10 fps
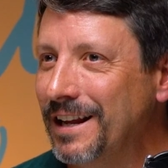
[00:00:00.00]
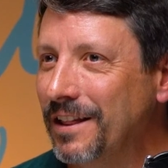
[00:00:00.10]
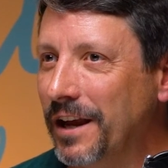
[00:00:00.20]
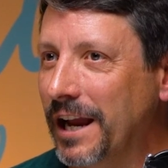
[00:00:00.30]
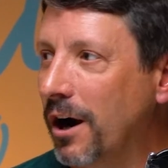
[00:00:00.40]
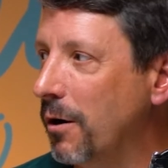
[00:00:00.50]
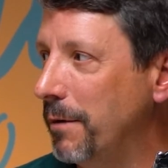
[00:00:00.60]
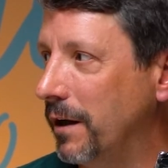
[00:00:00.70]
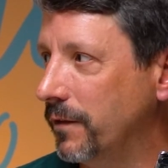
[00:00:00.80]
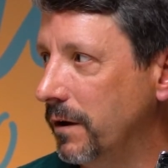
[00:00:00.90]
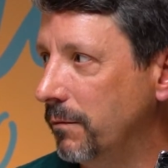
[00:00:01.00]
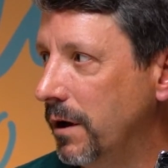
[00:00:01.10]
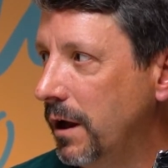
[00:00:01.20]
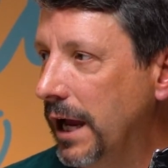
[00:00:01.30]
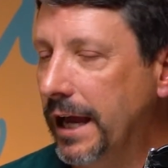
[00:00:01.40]
that care about them.
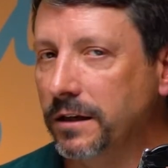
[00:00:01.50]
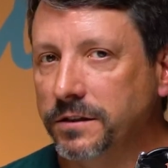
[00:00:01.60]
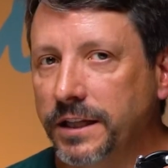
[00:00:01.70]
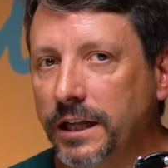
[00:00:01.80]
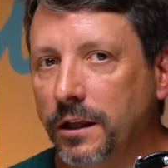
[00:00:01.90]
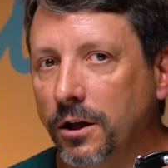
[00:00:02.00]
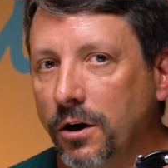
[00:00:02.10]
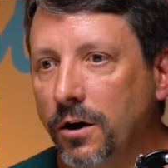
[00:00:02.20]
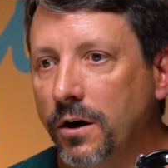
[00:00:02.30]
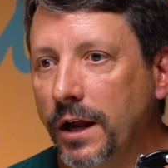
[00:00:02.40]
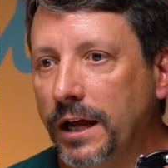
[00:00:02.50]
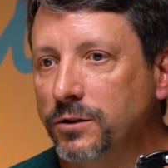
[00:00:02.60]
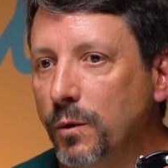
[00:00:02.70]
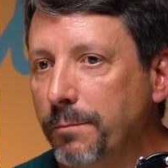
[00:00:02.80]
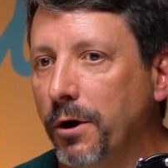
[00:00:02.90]
And as they learn, as
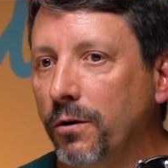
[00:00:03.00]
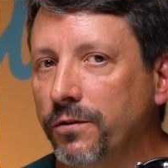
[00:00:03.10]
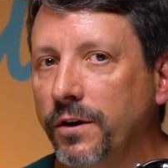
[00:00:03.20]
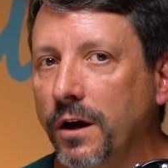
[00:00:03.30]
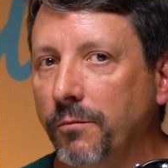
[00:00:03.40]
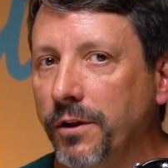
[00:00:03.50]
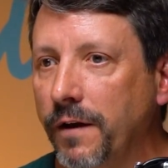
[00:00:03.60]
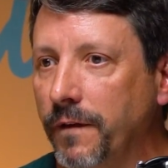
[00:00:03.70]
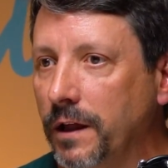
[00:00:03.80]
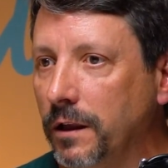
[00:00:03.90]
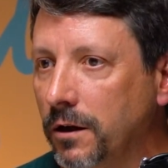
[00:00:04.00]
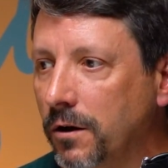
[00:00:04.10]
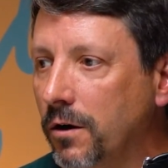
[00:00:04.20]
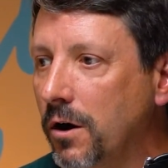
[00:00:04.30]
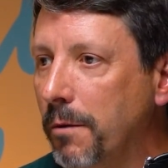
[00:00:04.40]
we post jobs and they
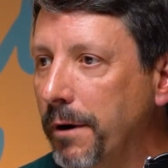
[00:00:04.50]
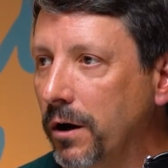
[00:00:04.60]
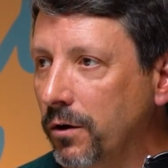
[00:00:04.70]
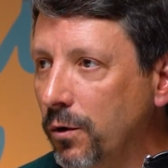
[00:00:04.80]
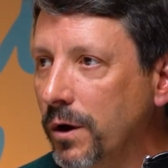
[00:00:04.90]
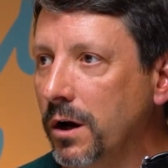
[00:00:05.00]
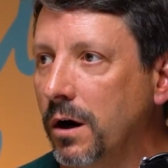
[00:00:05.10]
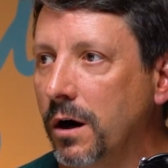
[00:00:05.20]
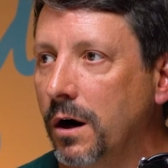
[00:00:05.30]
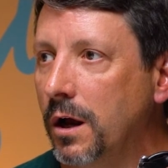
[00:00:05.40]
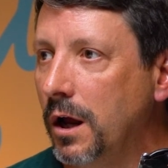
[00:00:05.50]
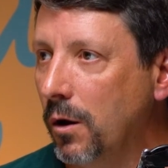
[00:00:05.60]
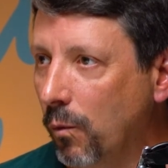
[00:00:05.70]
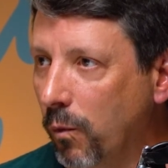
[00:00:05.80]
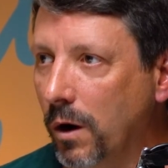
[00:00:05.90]
learn about who we are,
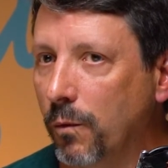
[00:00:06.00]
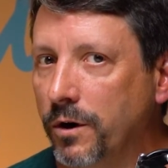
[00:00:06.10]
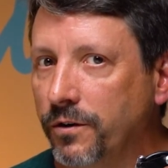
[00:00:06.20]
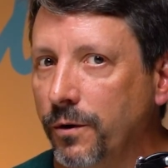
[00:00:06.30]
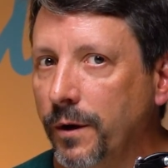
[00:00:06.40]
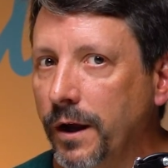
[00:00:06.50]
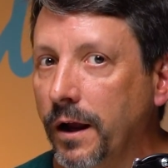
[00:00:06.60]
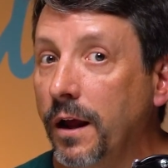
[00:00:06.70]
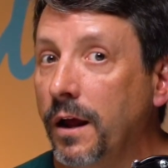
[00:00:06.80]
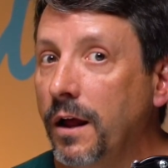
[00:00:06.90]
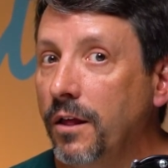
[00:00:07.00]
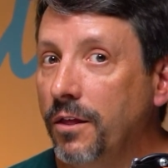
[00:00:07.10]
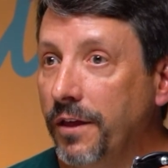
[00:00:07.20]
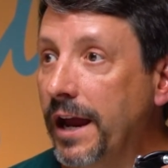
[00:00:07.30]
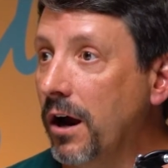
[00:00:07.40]
what we're doing,
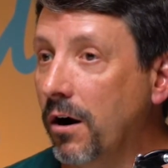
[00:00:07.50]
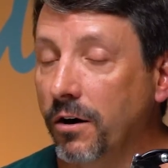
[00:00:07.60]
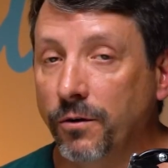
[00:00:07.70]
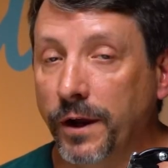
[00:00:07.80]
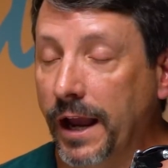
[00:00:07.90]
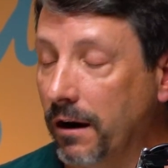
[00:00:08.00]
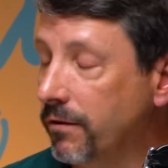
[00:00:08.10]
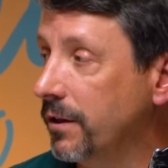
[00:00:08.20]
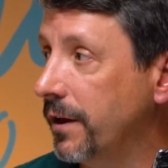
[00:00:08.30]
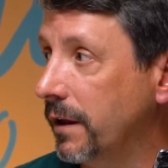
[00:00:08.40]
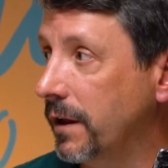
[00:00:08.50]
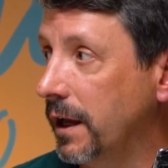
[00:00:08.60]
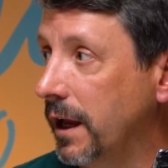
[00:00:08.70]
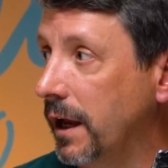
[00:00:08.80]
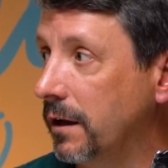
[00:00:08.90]
they are doing everything they
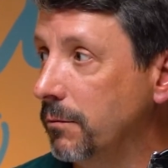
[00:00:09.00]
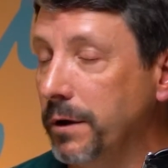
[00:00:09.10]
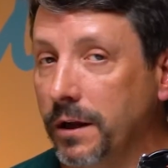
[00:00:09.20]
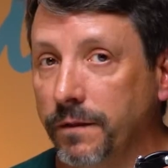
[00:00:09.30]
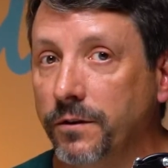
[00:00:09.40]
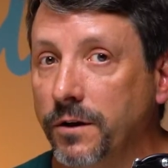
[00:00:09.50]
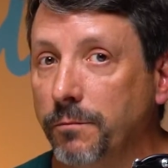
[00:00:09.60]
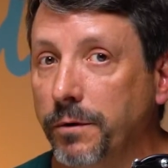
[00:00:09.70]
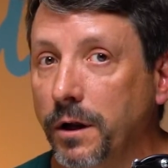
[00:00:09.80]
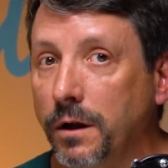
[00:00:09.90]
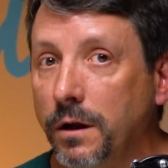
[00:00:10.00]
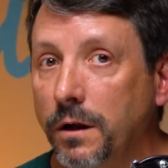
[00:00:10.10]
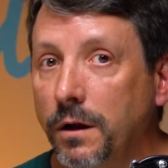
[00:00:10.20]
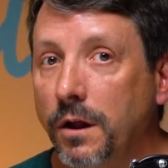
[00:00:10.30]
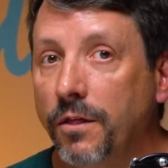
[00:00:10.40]
can to be in this company.
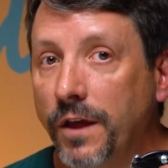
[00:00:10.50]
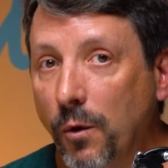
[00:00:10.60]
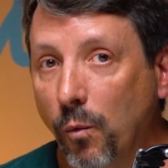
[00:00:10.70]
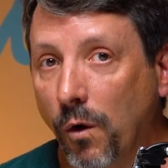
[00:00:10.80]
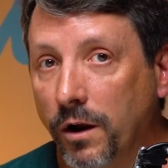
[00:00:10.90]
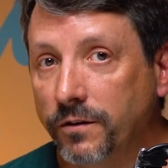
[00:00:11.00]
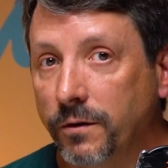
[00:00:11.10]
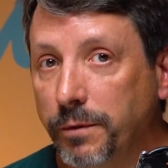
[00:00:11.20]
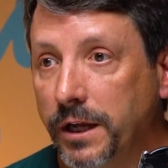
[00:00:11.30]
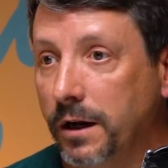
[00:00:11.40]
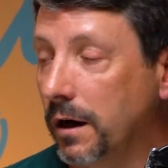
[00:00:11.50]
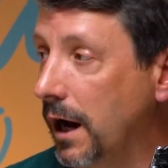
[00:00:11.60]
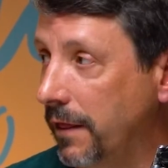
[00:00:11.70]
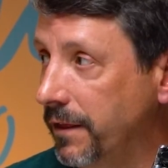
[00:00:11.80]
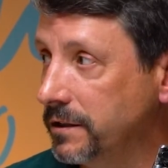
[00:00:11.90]
They want to be here.
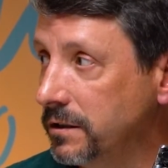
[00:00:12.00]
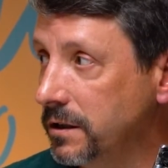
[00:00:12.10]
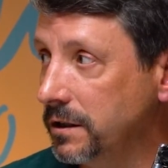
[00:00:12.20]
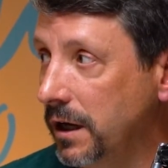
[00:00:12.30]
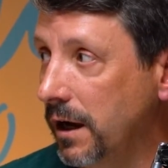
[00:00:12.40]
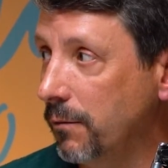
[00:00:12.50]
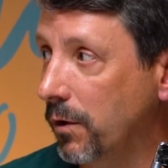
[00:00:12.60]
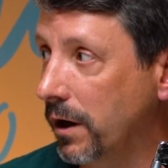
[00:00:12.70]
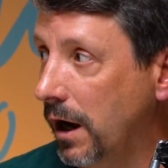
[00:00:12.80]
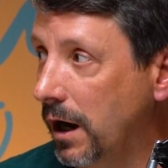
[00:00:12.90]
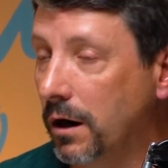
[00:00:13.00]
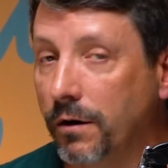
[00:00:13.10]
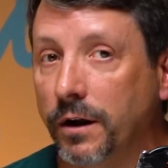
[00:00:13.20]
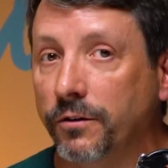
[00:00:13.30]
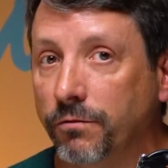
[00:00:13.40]
And this is a time when
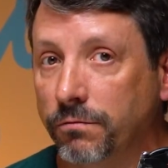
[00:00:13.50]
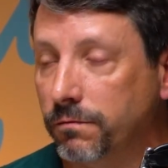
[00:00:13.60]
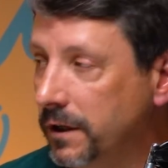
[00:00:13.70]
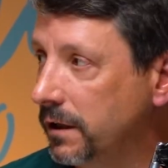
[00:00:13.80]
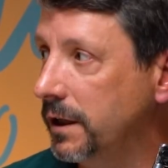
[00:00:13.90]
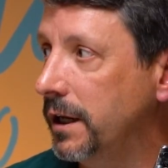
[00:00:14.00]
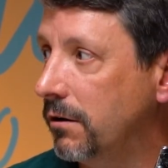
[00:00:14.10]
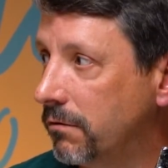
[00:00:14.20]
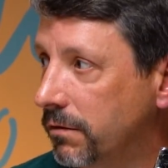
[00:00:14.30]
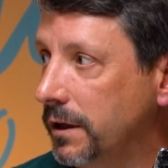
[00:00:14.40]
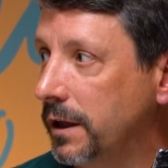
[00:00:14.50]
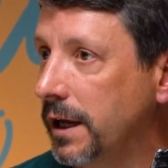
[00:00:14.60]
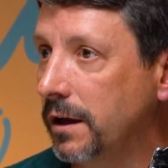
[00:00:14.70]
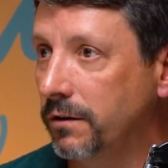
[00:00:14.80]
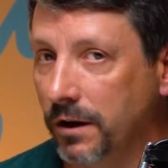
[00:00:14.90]
hiring is really,
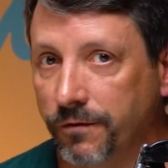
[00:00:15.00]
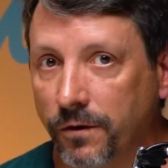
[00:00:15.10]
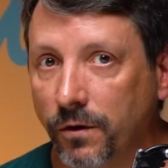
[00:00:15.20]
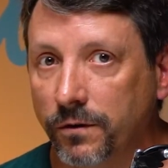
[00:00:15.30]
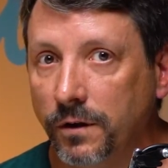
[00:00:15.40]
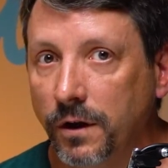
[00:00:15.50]
really difficult.